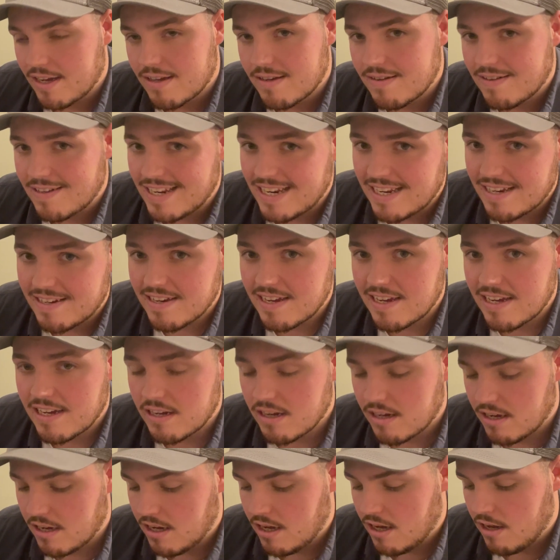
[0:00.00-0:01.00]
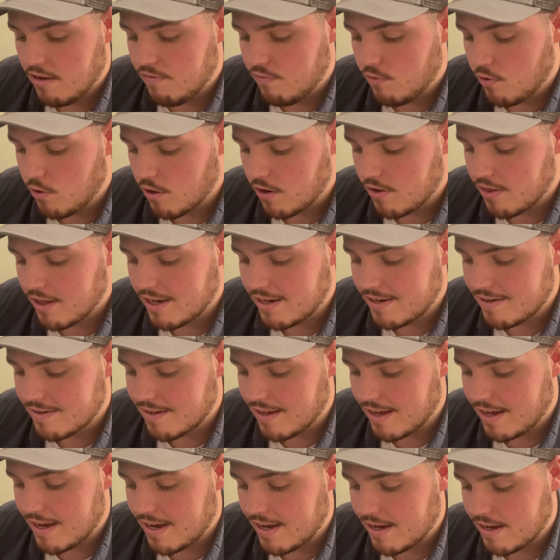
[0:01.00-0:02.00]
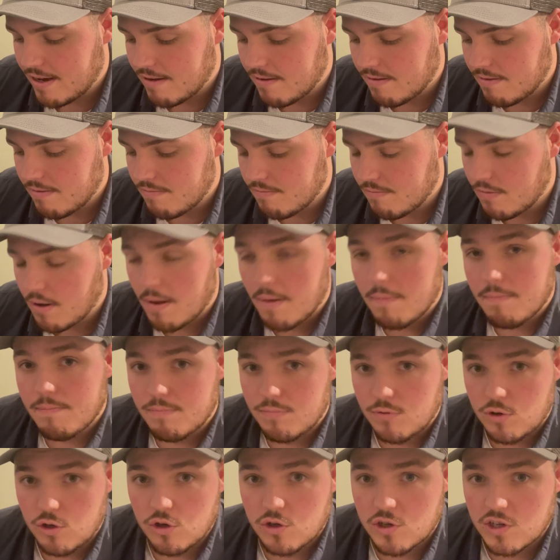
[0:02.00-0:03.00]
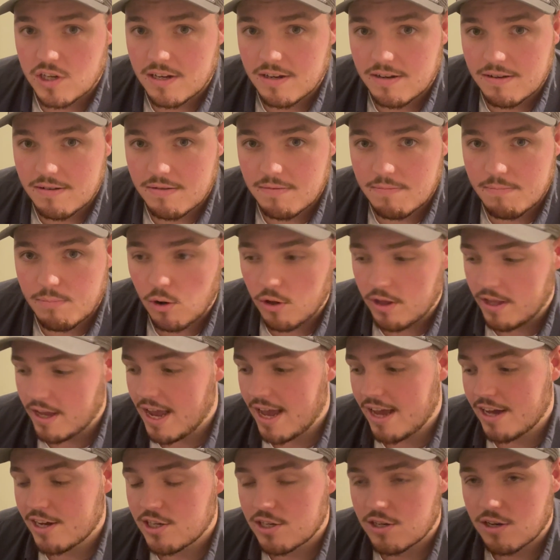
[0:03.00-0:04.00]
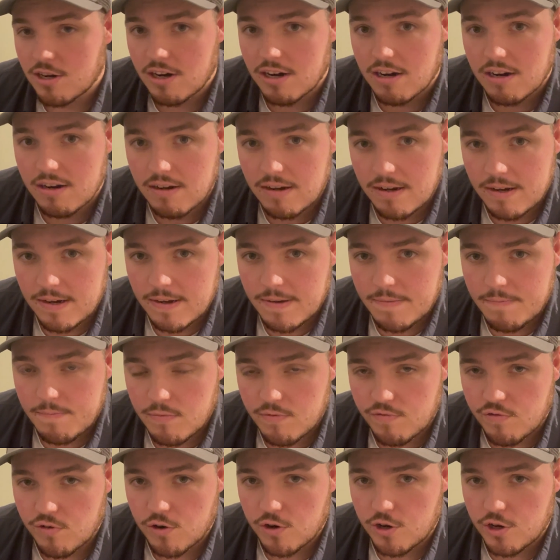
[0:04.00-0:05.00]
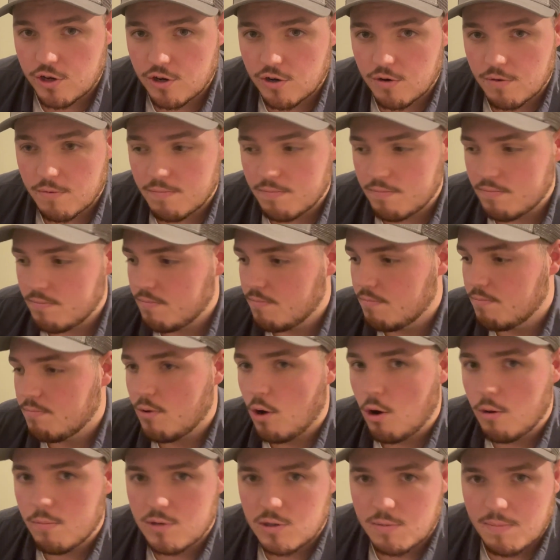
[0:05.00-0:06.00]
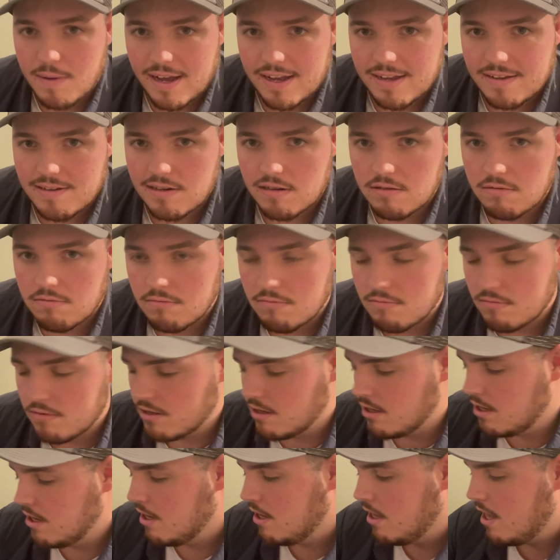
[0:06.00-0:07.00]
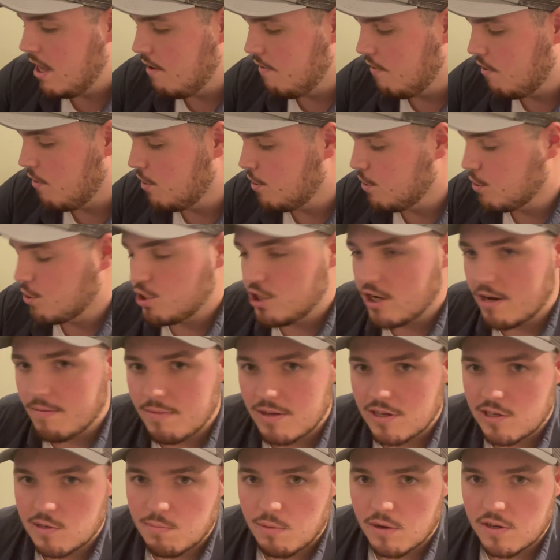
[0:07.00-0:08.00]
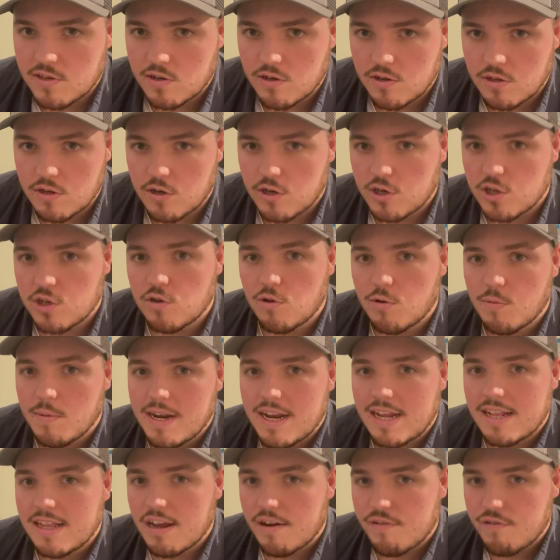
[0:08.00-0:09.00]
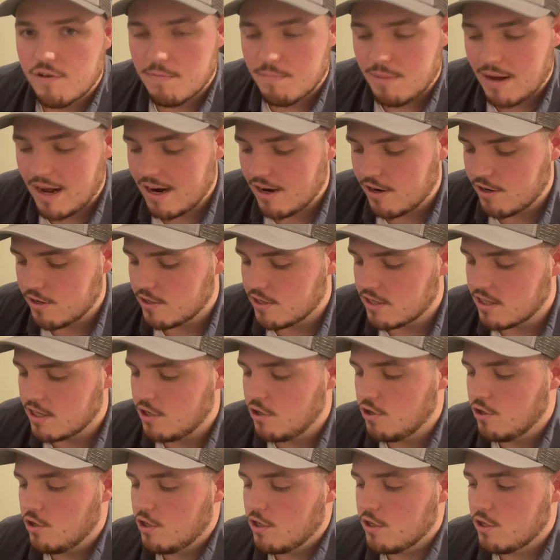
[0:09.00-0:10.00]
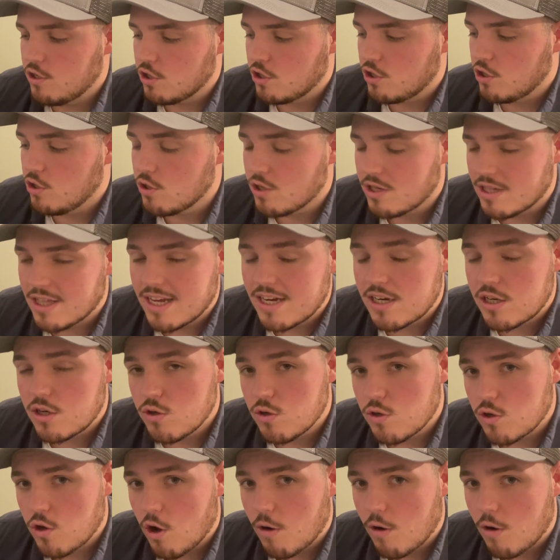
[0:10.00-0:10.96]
CDC, for things like using polyester for your bob's bits or your shipman's buzzer. There are so many different patterns that you can just use this 2